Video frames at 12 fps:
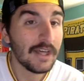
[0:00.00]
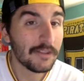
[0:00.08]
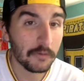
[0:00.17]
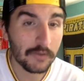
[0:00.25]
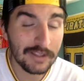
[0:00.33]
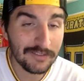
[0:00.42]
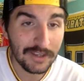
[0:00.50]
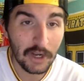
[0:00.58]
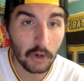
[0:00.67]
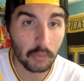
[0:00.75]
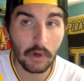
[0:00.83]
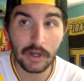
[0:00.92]
Those 18
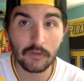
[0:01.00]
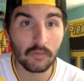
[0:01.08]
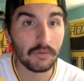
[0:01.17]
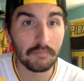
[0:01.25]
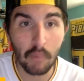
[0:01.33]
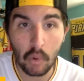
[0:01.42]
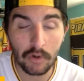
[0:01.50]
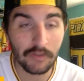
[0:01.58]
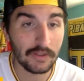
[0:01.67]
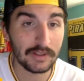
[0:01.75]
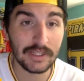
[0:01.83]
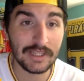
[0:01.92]
home runs would more than